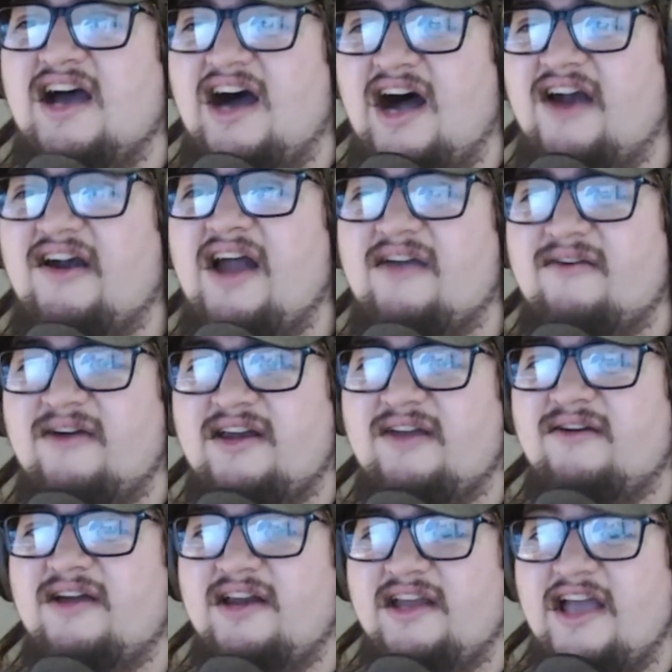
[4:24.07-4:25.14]
All right, Woody.
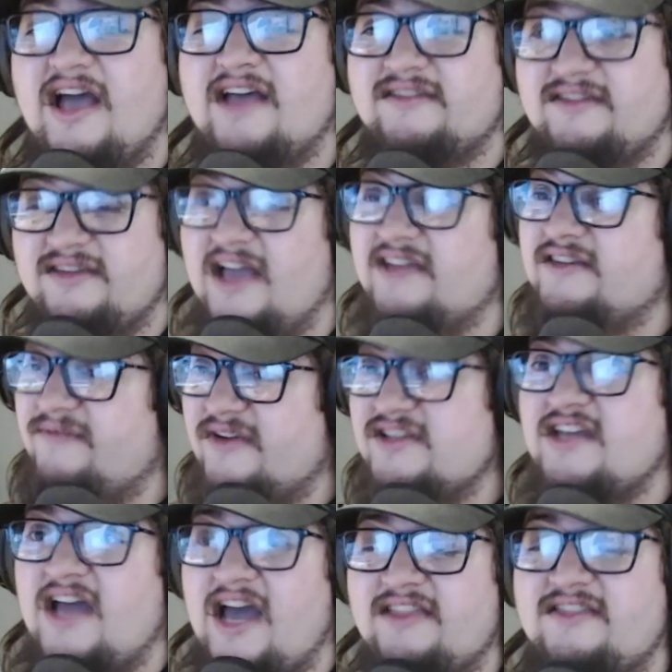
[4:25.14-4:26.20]
He has a bunch
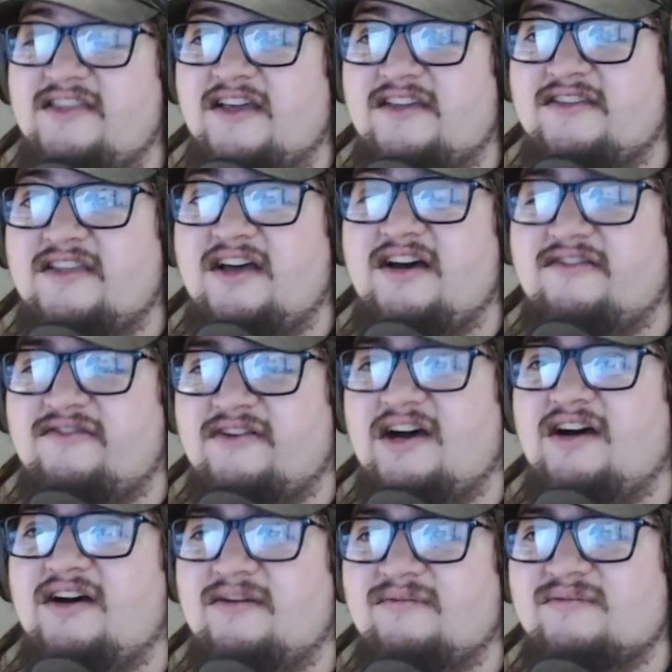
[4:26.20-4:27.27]
of high-tech stuff.
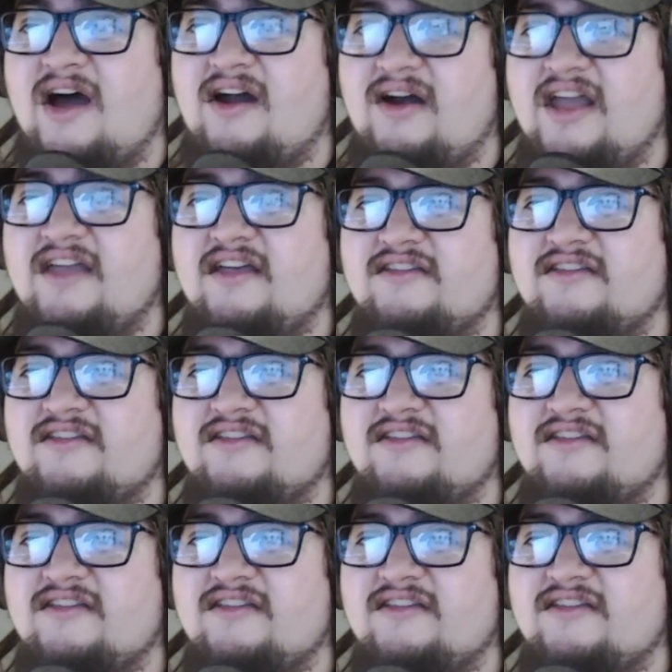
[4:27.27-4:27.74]
All right, that's